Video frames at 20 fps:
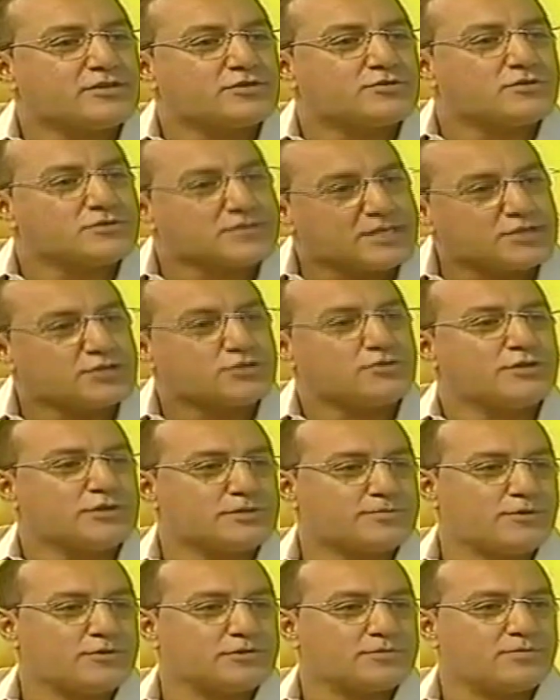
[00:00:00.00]
the resource as soon
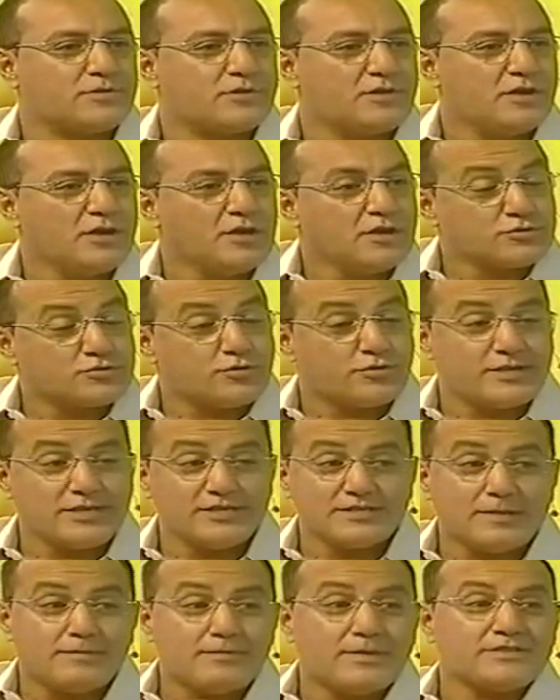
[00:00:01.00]
as possible. So
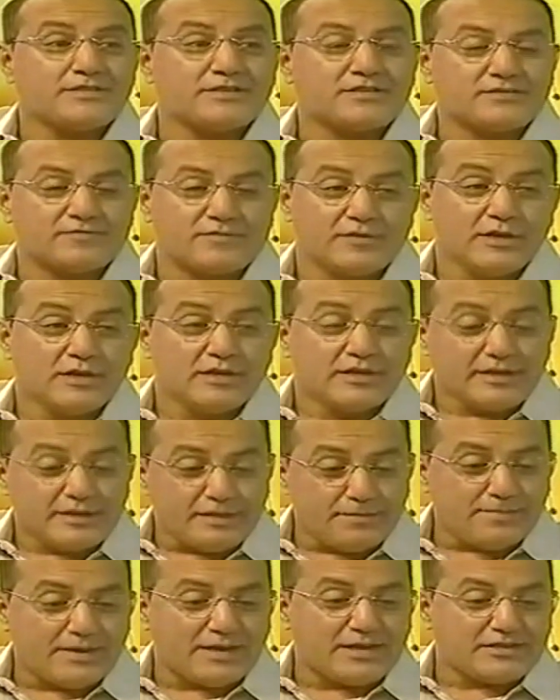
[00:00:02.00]
these are major issues.
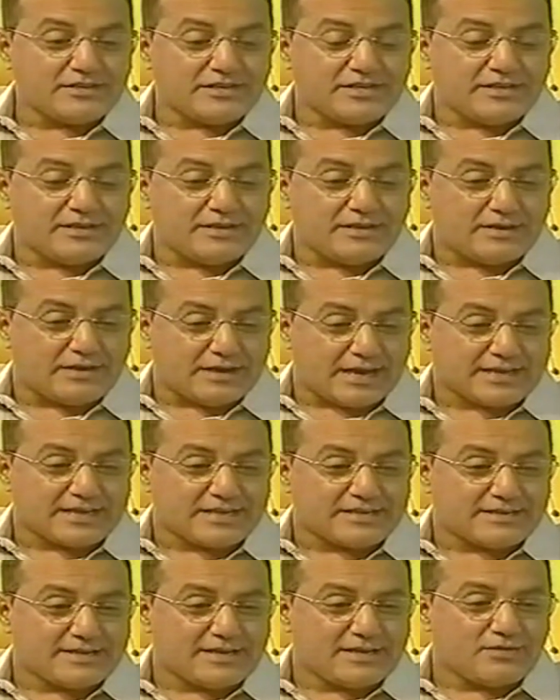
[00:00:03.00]
I
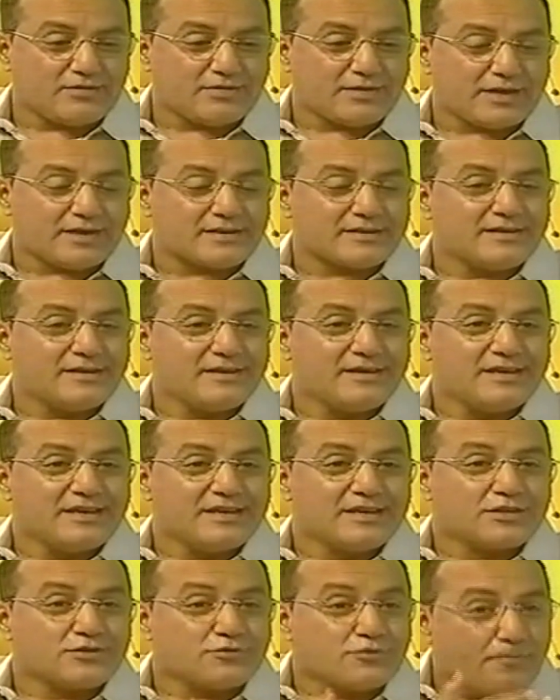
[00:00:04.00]
can tell you that
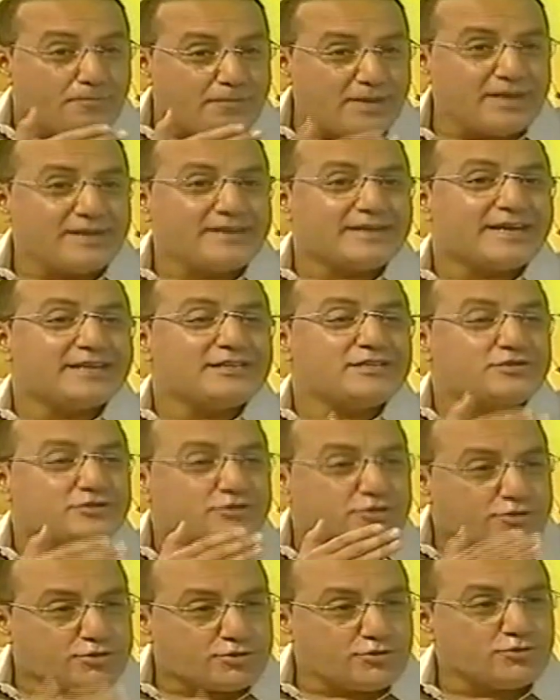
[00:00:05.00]
to build an
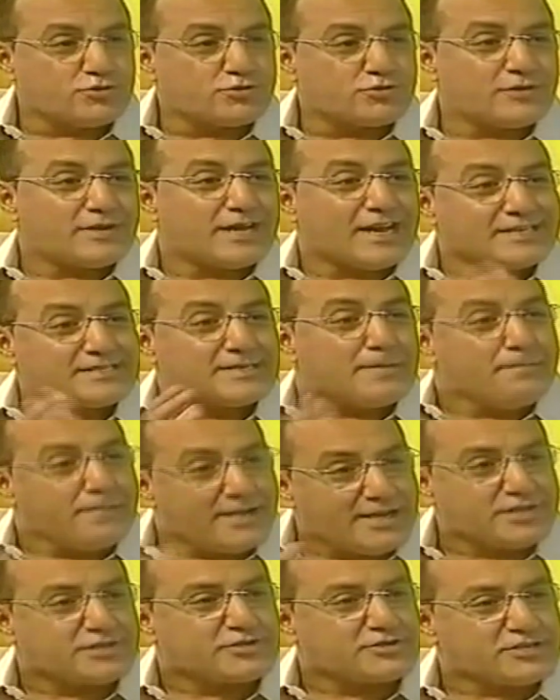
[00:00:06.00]
institution as a
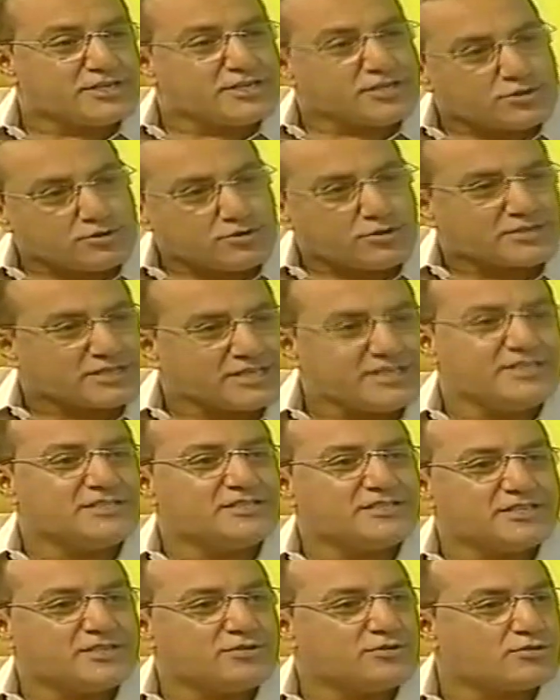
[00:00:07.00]
ministry is not
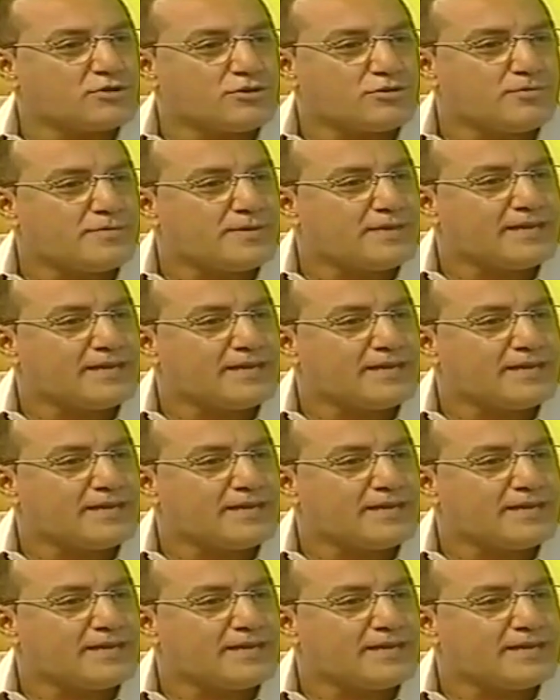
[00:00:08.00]
easy. It's not